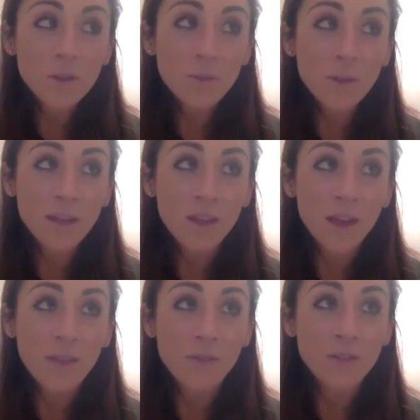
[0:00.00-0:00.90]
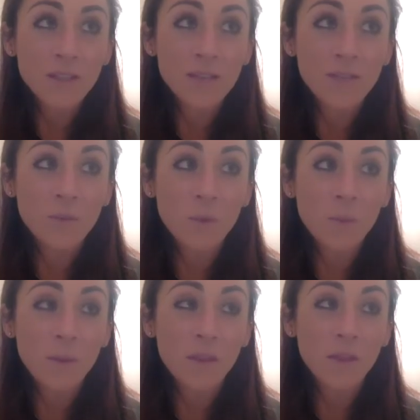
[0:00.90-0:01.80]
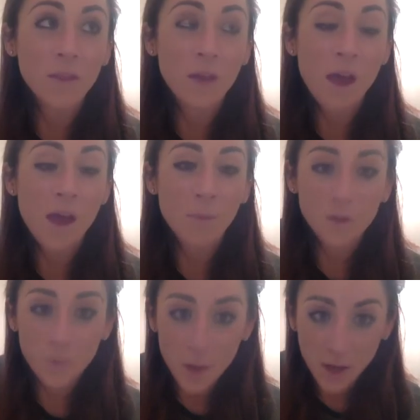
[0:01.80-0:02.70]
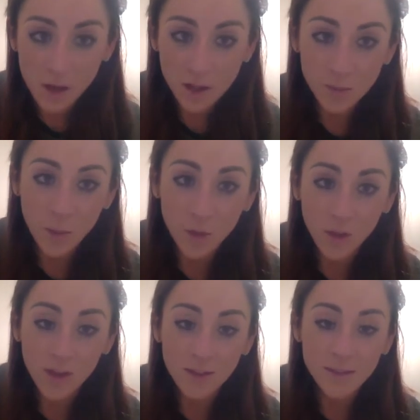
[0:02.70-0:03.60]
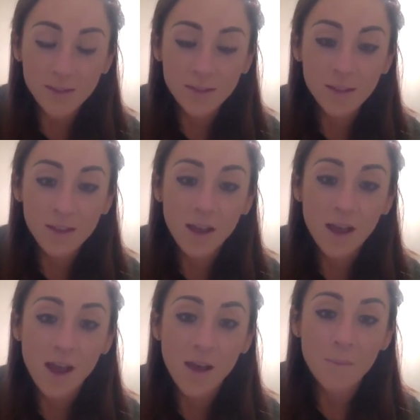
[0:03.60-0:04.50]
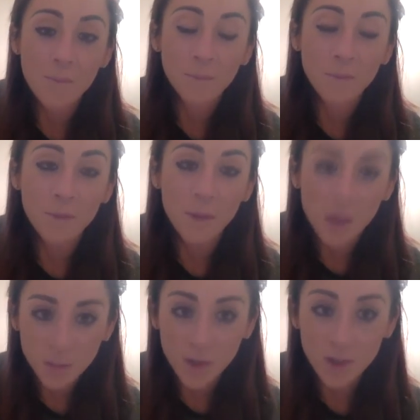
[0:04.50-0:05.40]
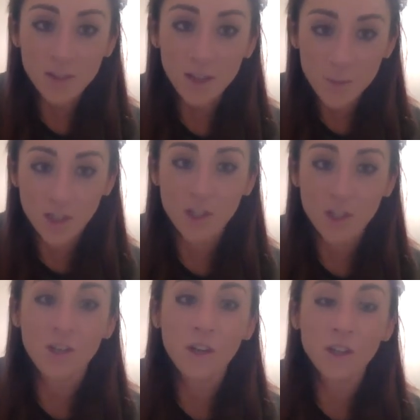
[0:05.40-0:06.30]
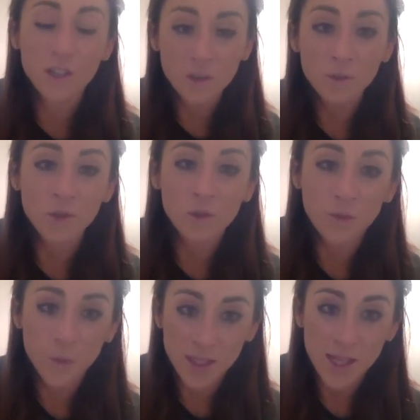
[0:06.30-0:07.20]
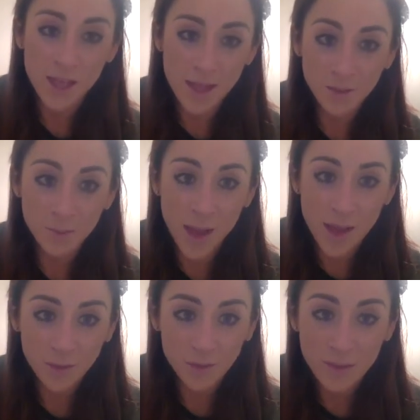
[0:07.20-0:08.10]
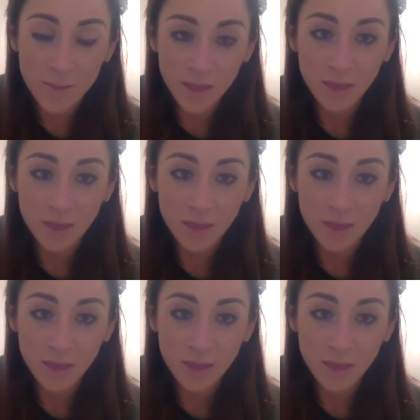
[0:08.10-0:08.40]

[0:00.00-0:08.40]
money that I ever received in 1 month was for my last bonus. My last bonus and commission, and I just got short of £28,000 in a month.